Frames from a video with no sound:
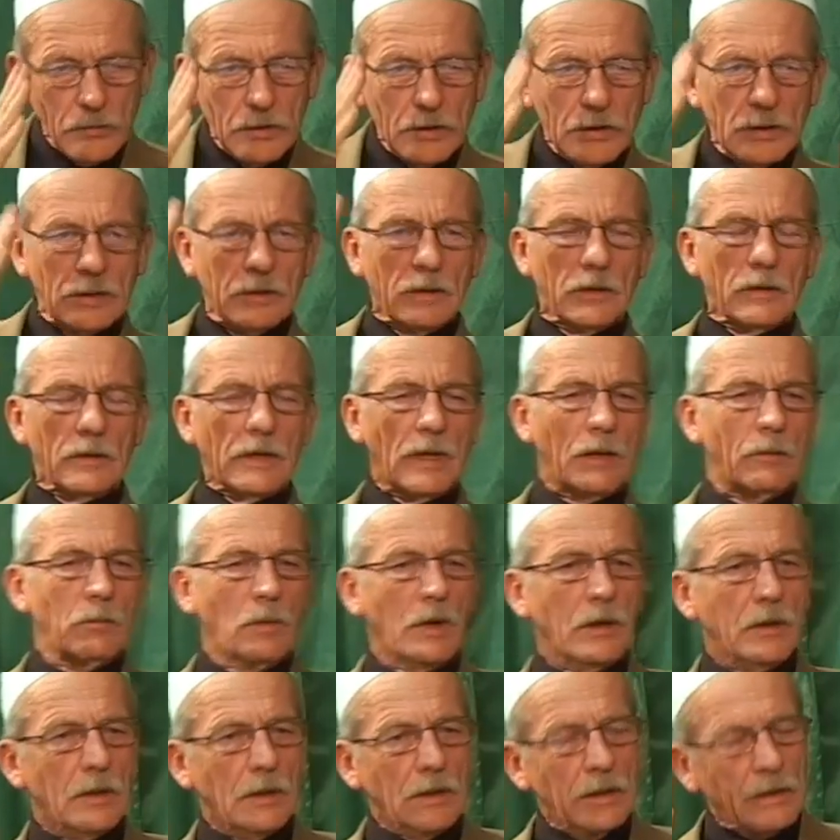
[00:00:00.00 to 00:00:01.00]
in
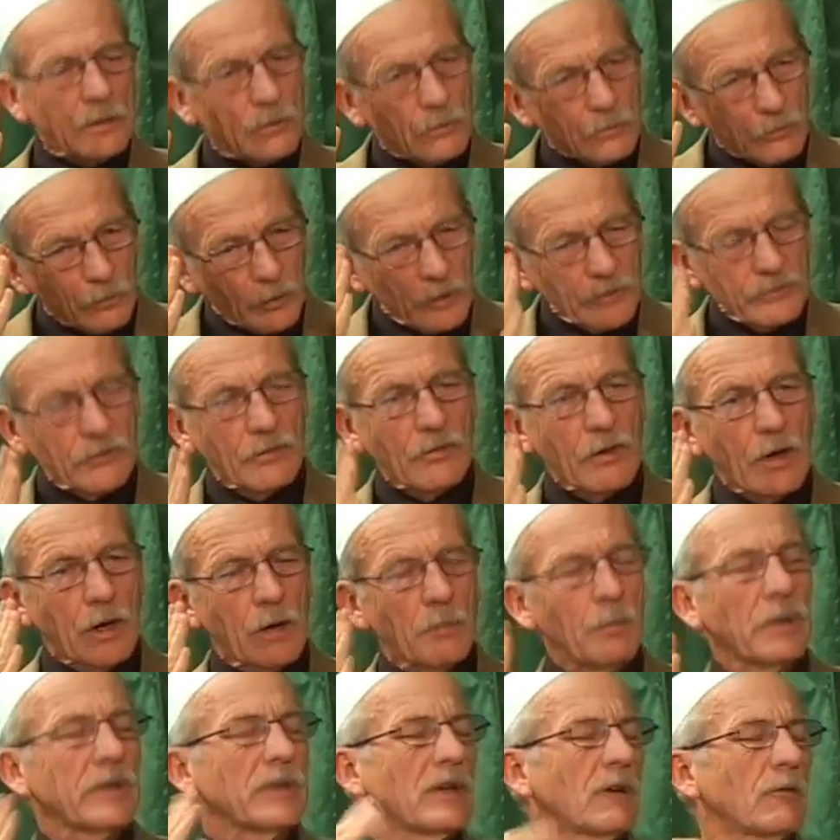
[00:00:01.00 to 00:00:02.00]
Denmark, it was the
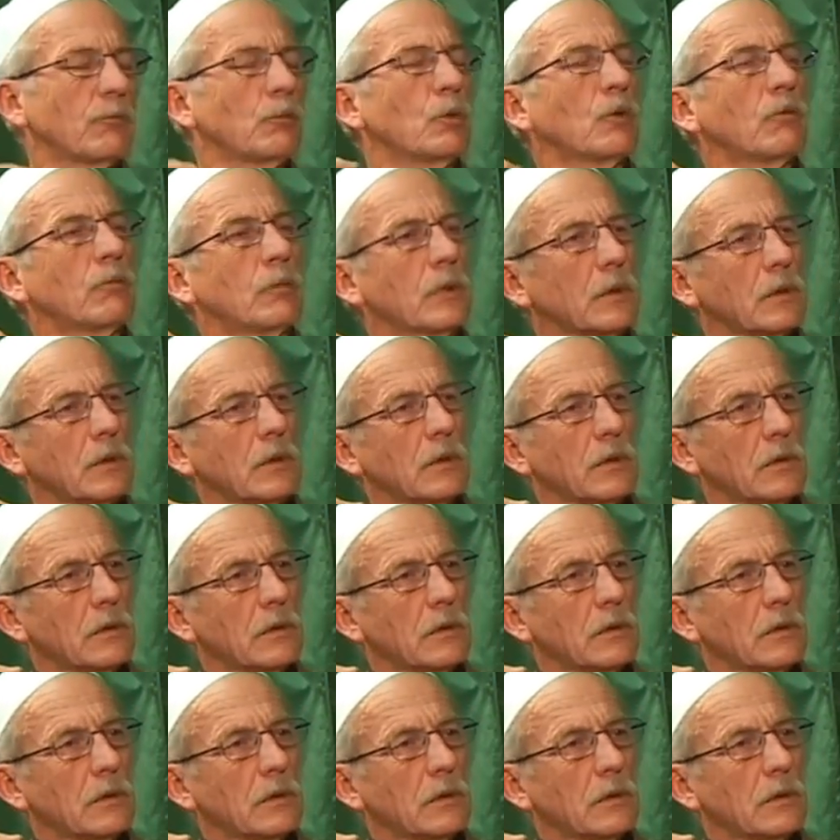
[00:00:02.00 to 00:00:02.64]
Ahmadiyya movement,